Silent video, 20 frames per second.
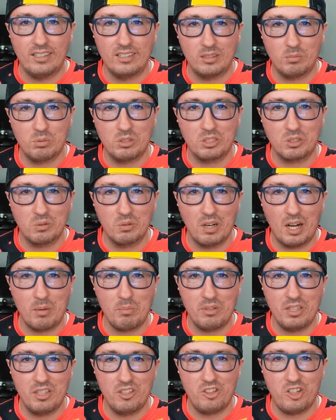subscribe
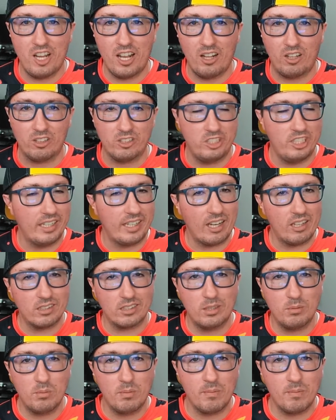to the channel, check out some